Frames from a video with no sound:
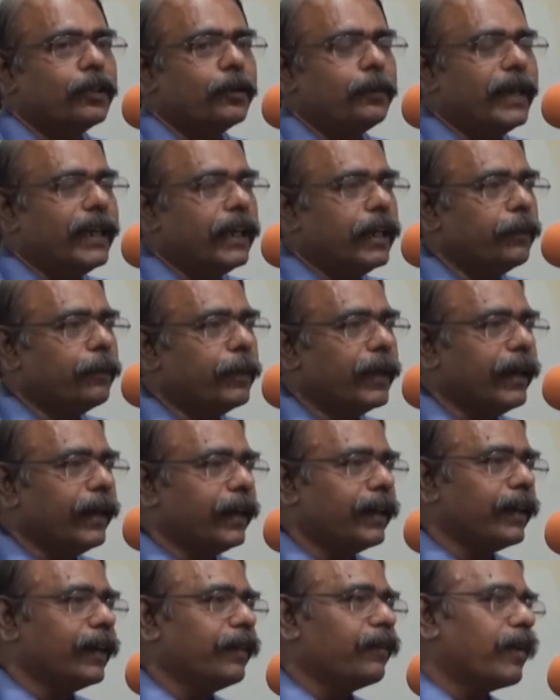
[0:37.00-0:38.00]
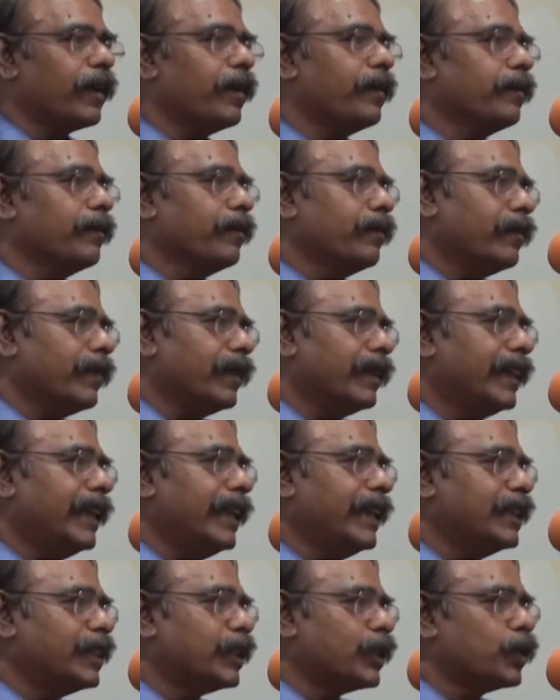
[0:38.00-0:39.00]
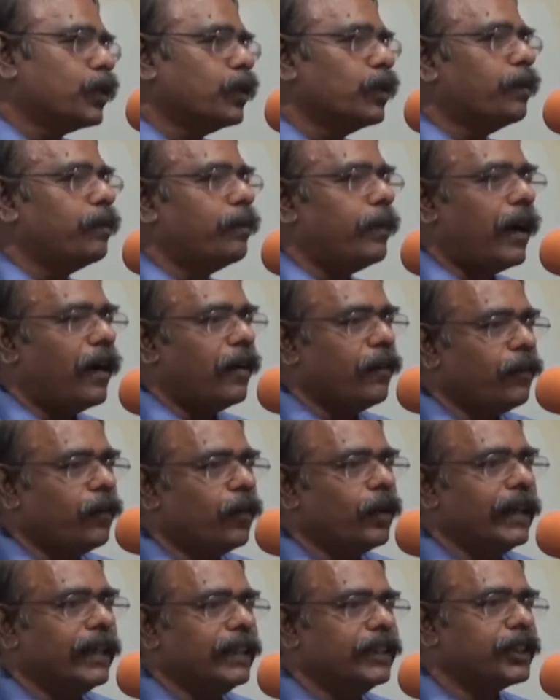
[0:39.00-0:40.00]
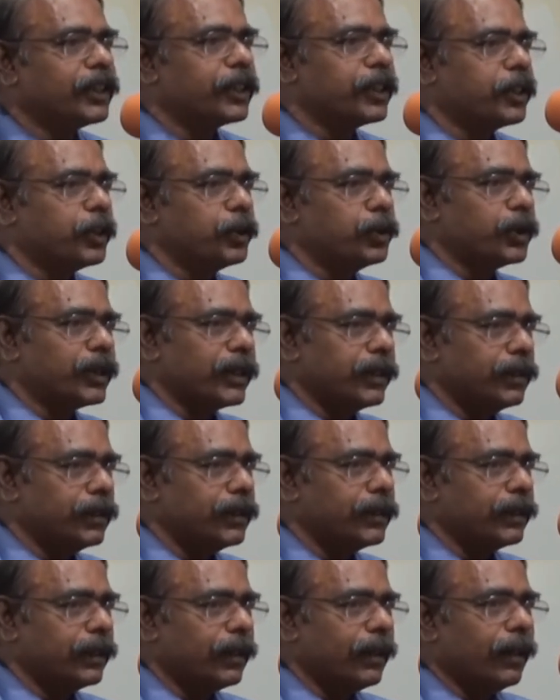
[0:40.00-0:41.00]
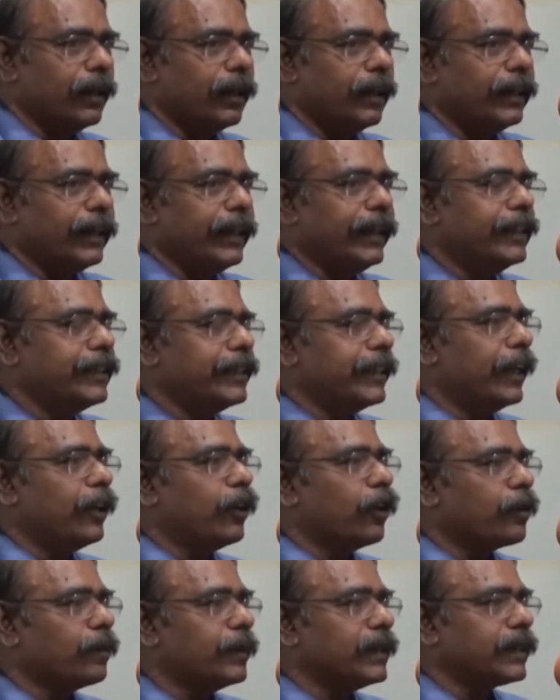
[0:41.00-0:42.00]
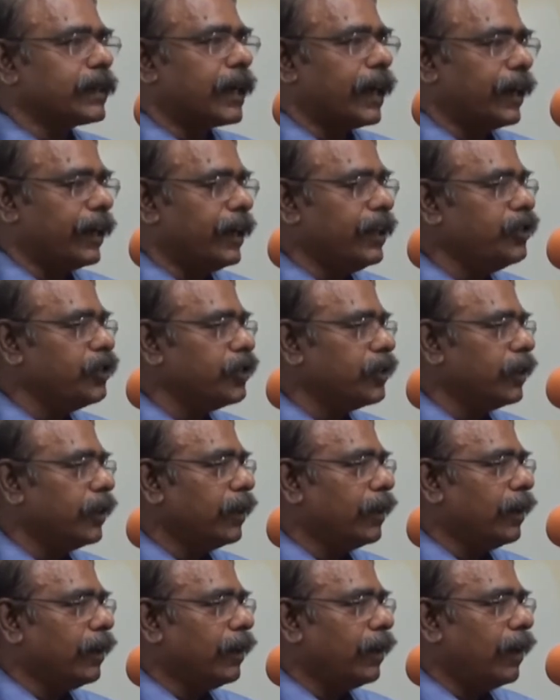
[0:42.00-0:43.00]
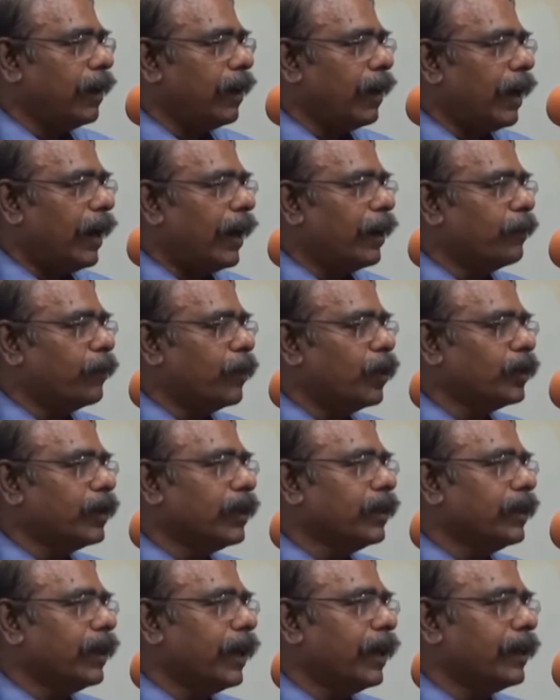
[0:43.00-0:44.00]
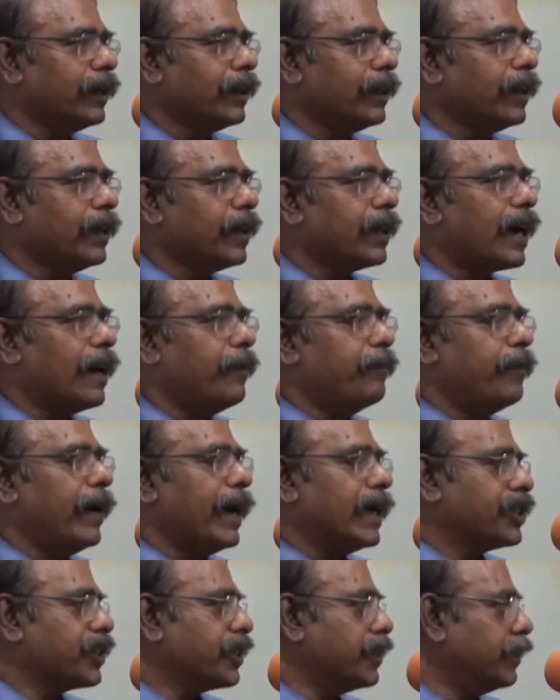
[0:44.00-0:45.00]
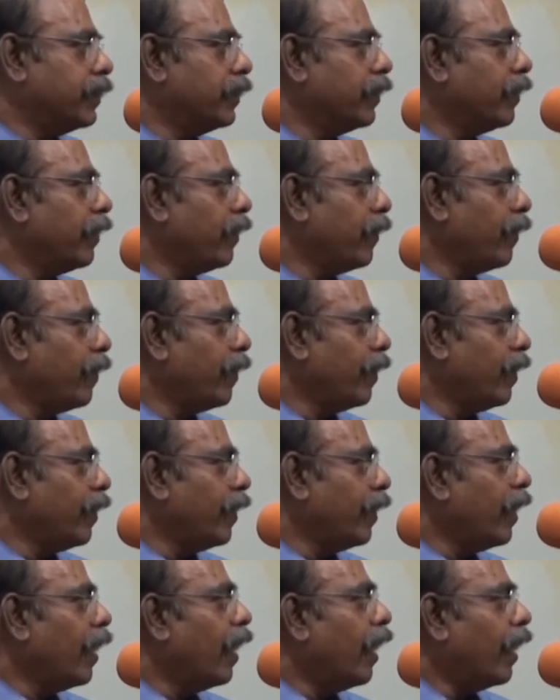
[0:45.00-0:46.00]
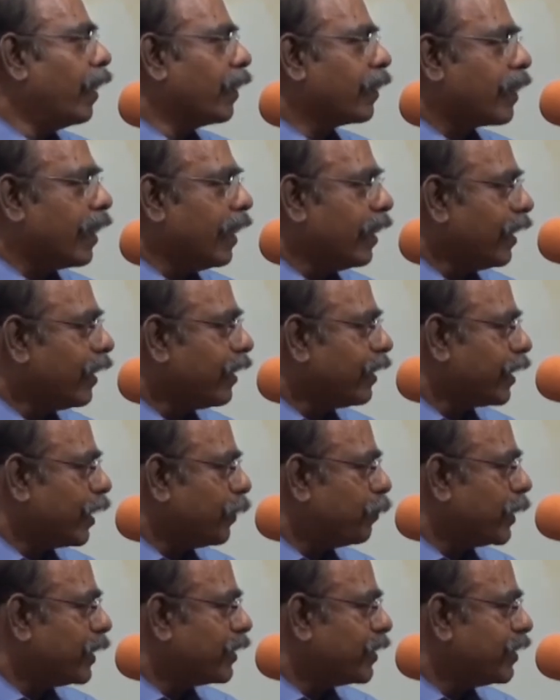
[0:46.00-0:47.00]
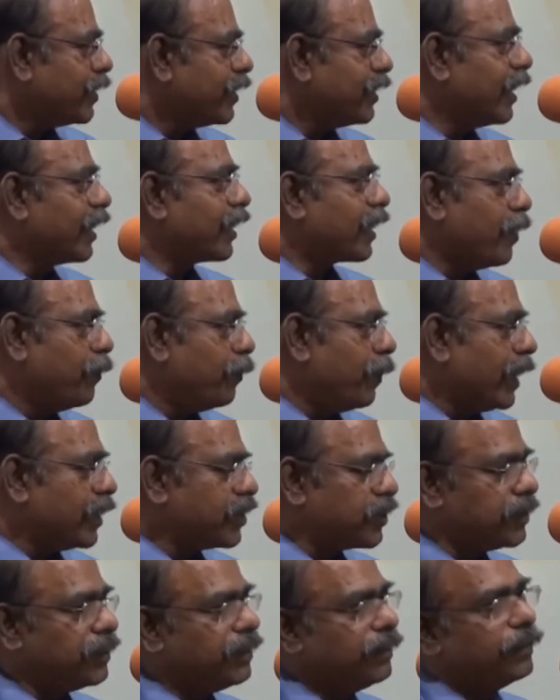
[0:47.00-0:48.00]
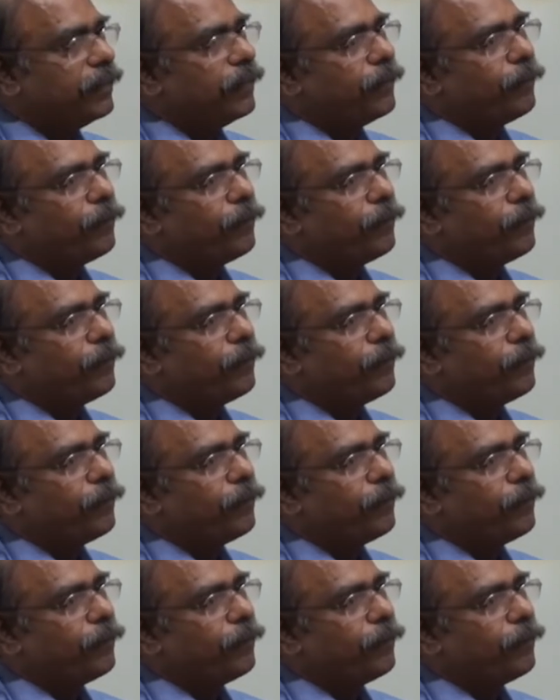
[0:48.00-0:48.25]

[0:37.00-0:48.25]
To be liberated from these two powerful institutions needs enormous courage and more than that, compassion. And Kanak represents that compassion.